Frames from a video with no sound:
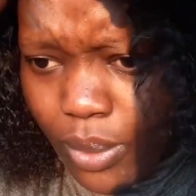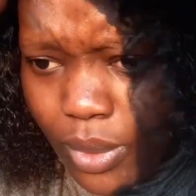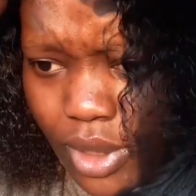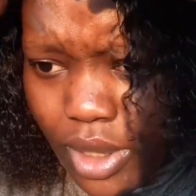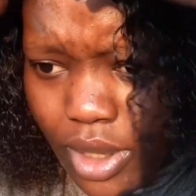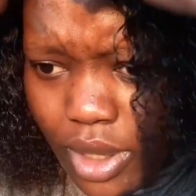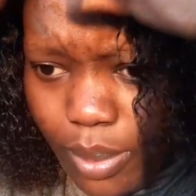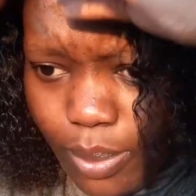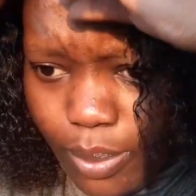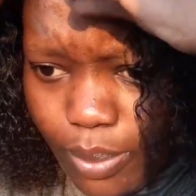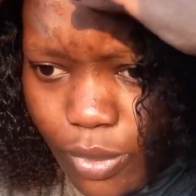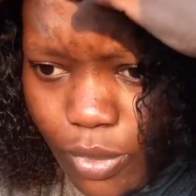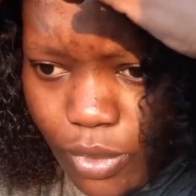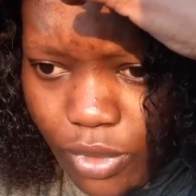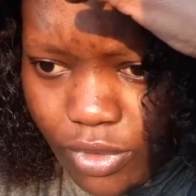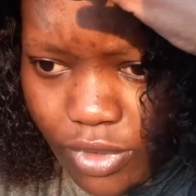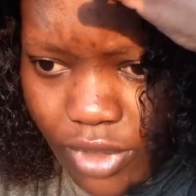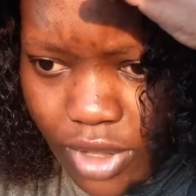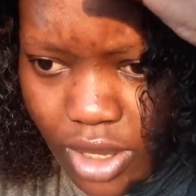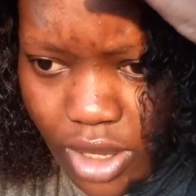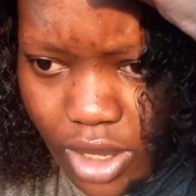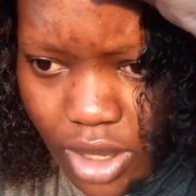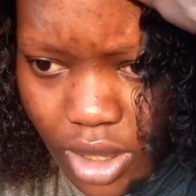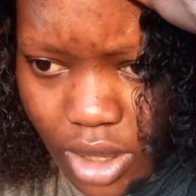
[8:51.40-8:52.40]
keep
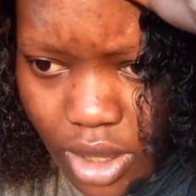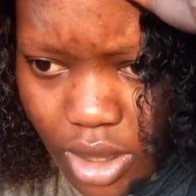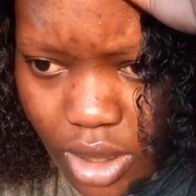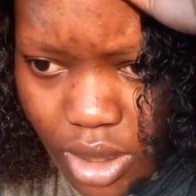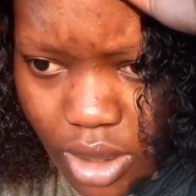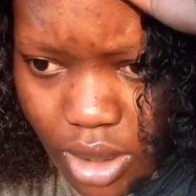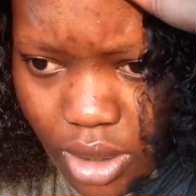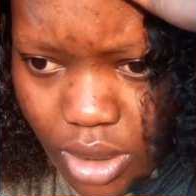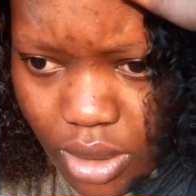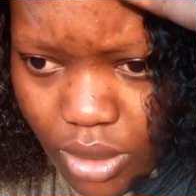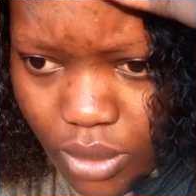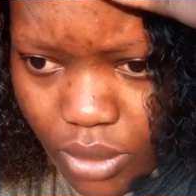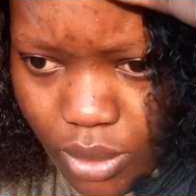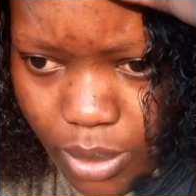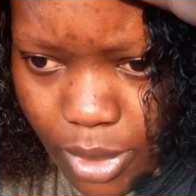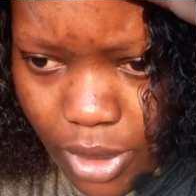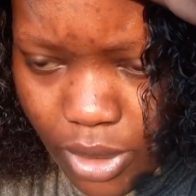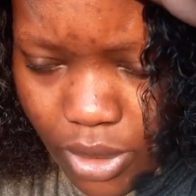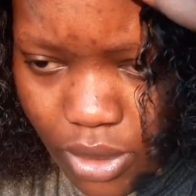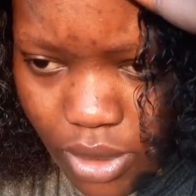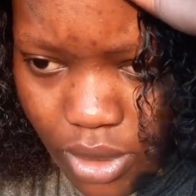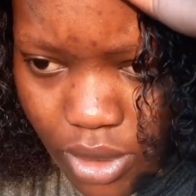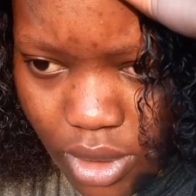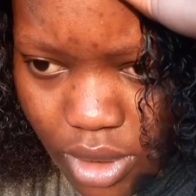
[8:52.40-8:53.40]
moving. Oh my
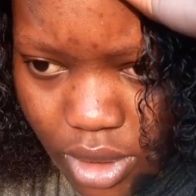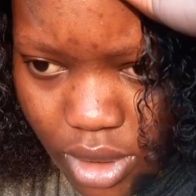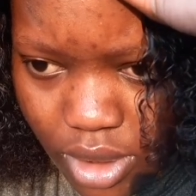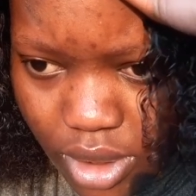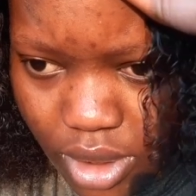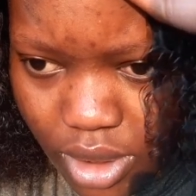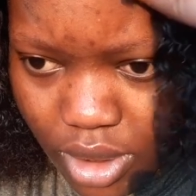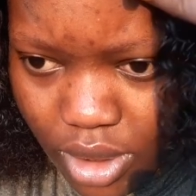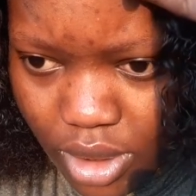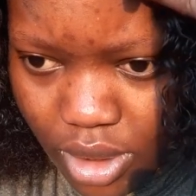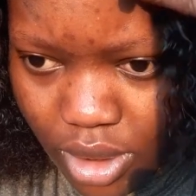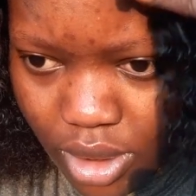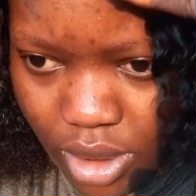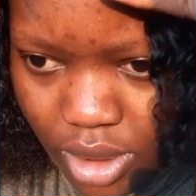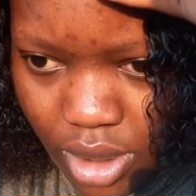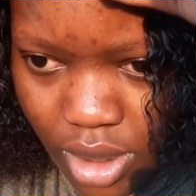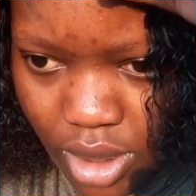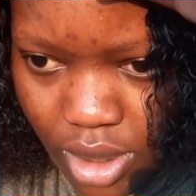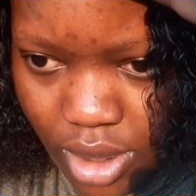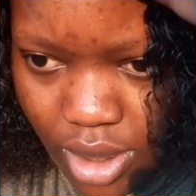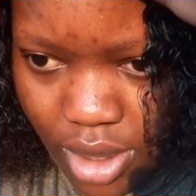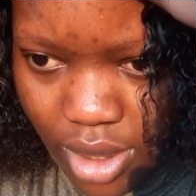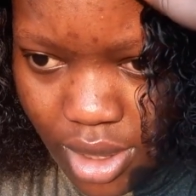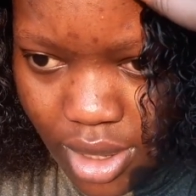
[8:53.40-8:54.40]
god,
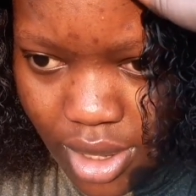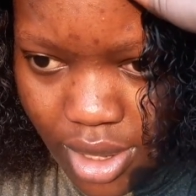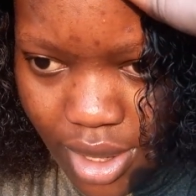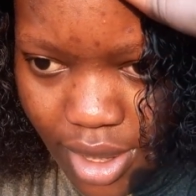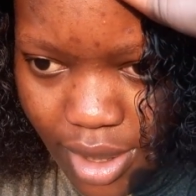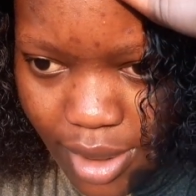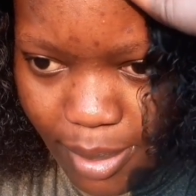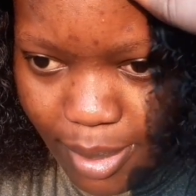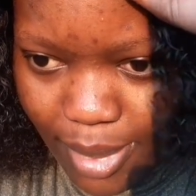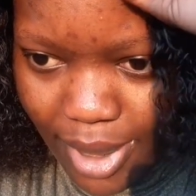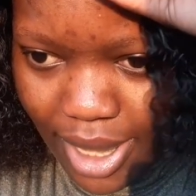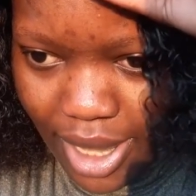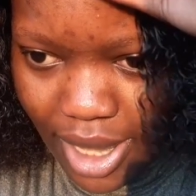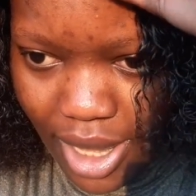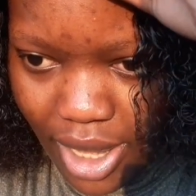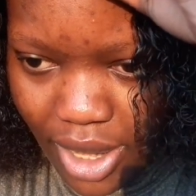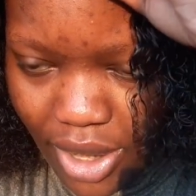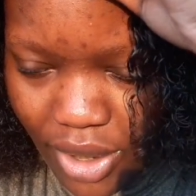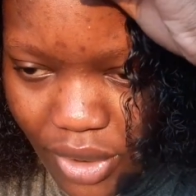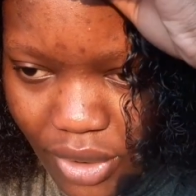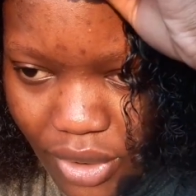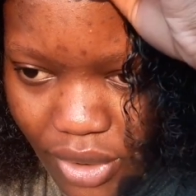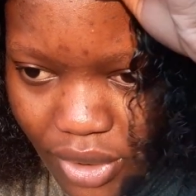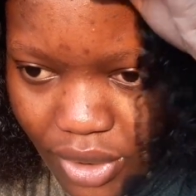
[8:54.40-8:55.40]
my
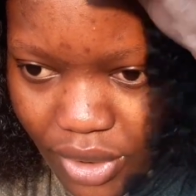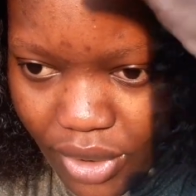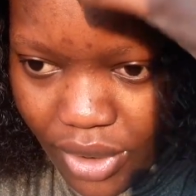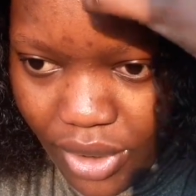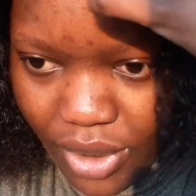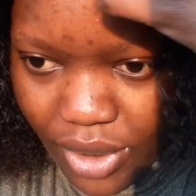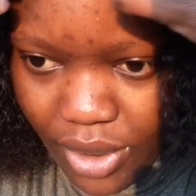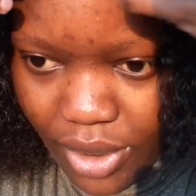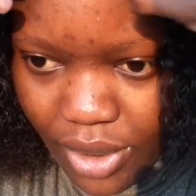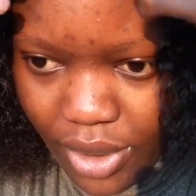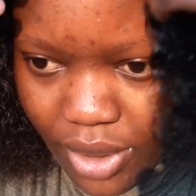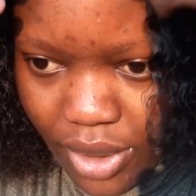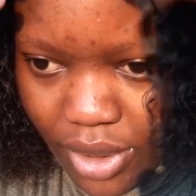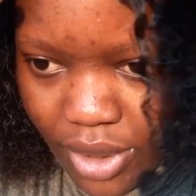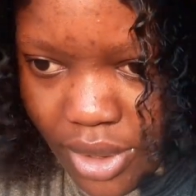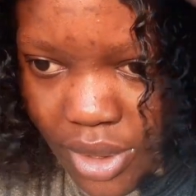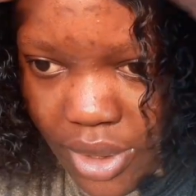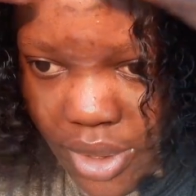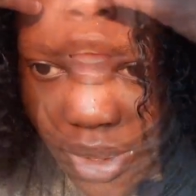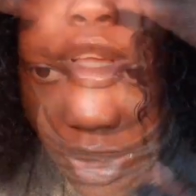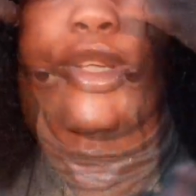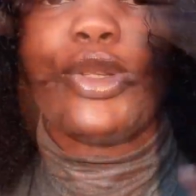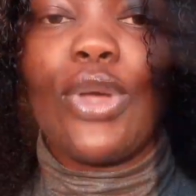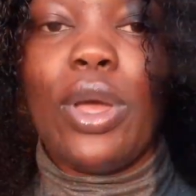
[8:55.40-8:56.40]
hair.
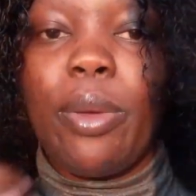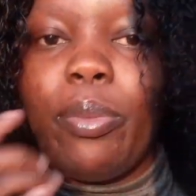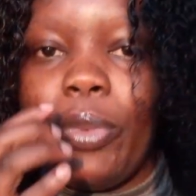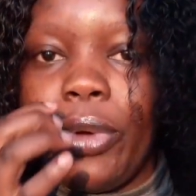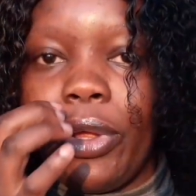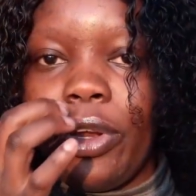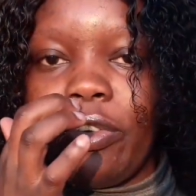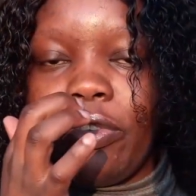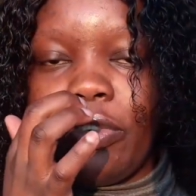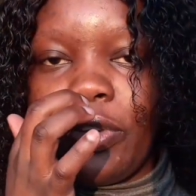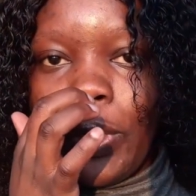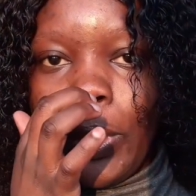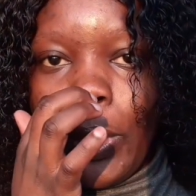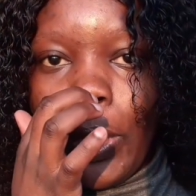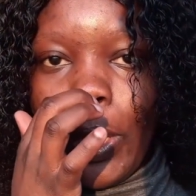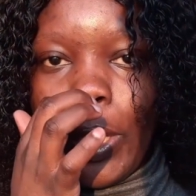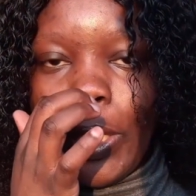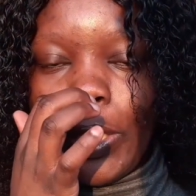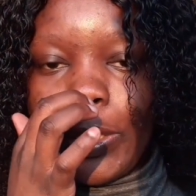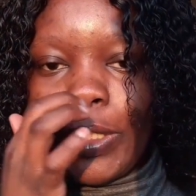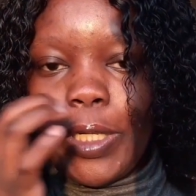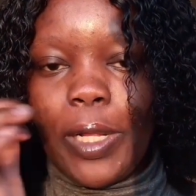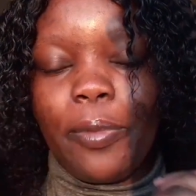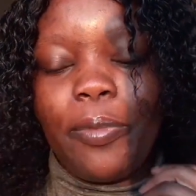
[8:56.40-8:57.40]
So I bought a few
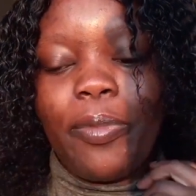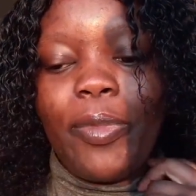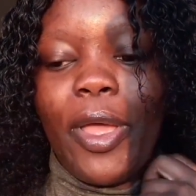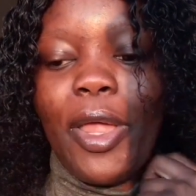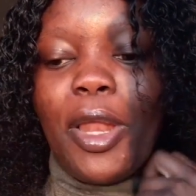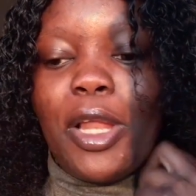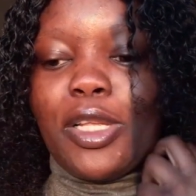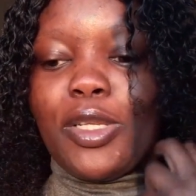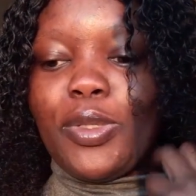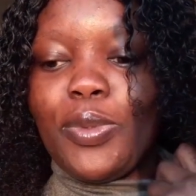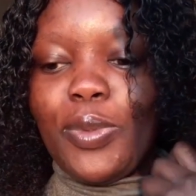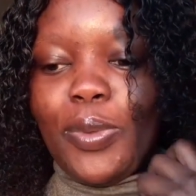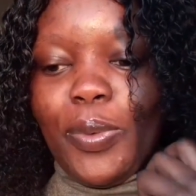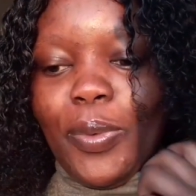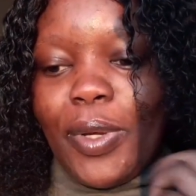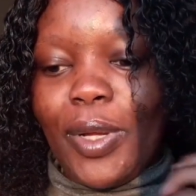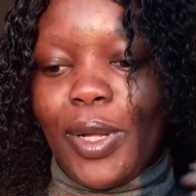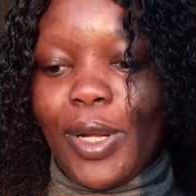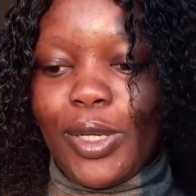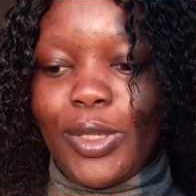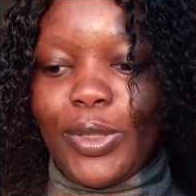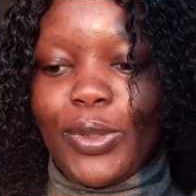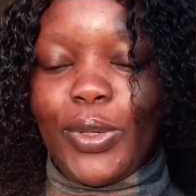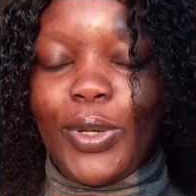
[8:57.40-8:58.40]
things, and I just want to
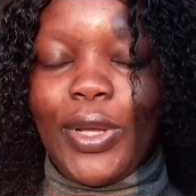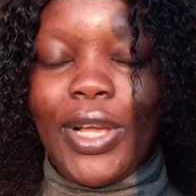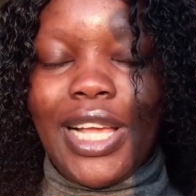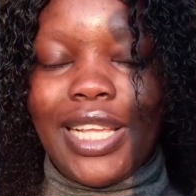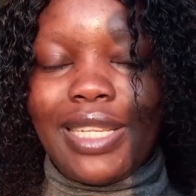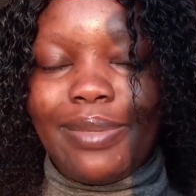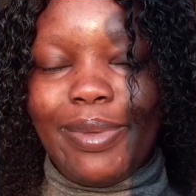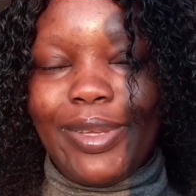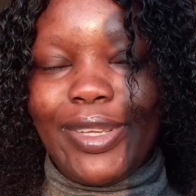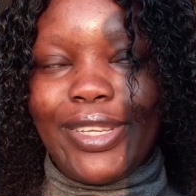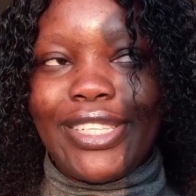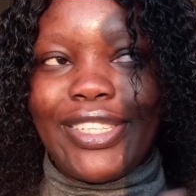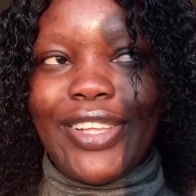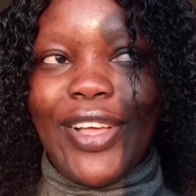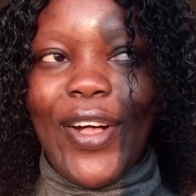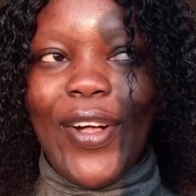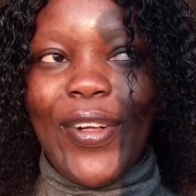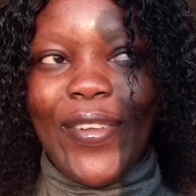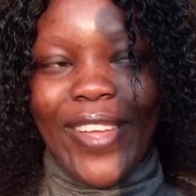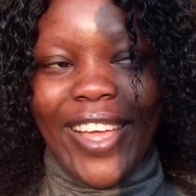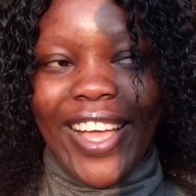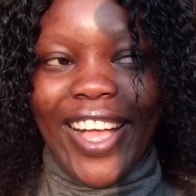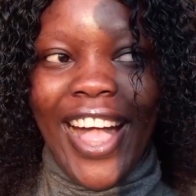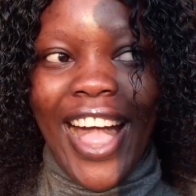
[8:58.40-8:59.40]
quickly show you guys because
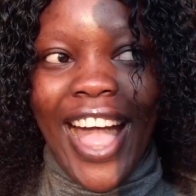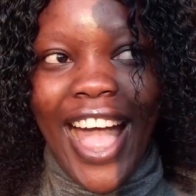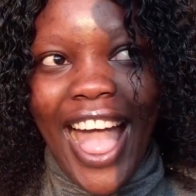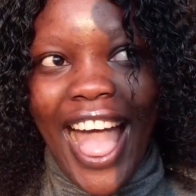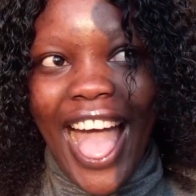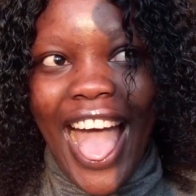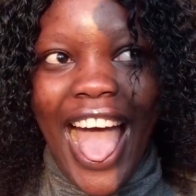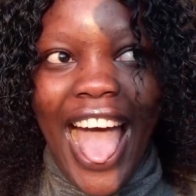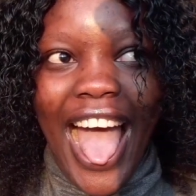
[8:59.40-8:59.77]
oh my god,